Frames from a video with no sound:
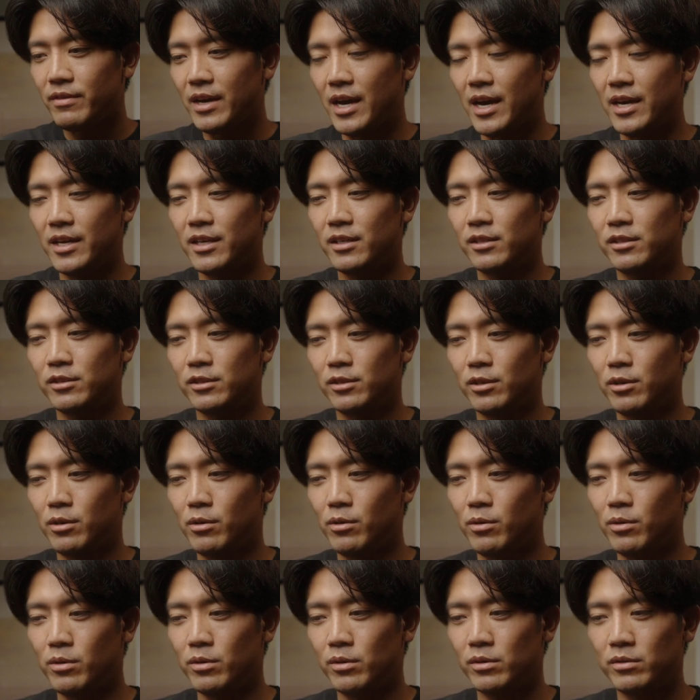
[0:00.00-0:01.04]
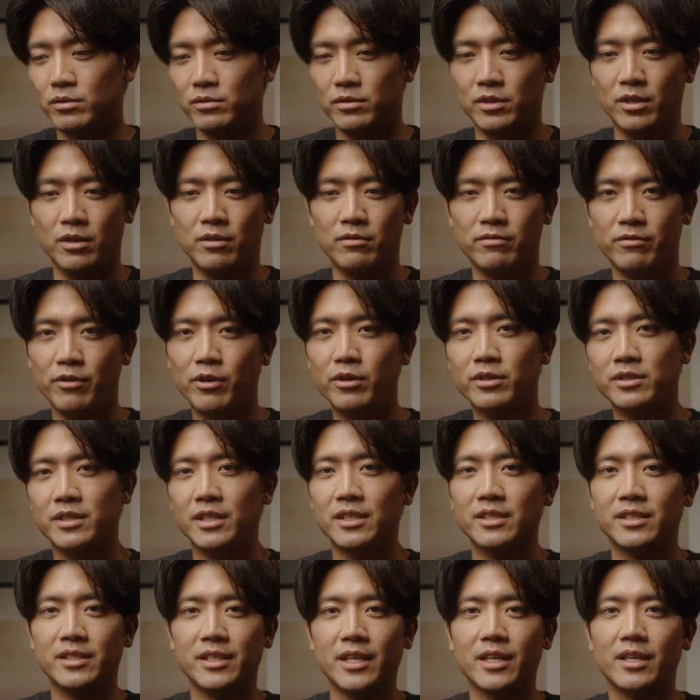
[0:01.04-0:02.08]
ISO, or first
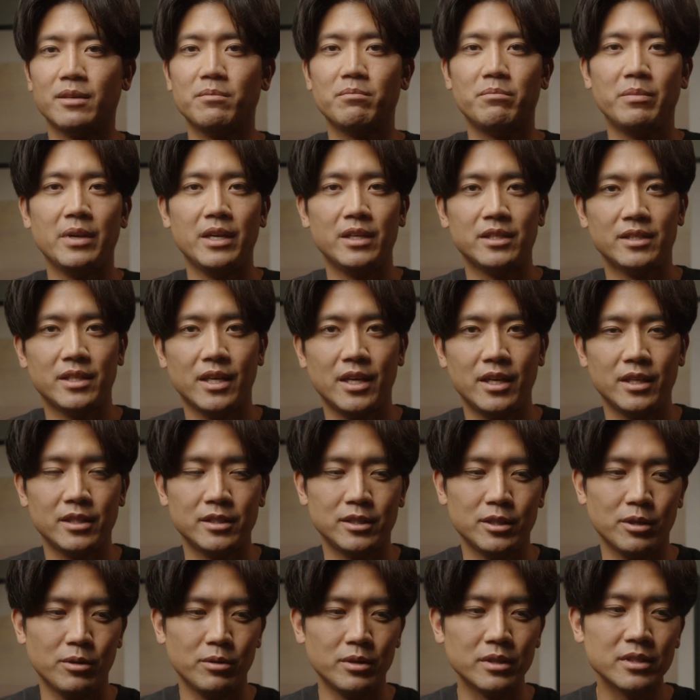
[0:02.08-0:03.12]
and second base ISO,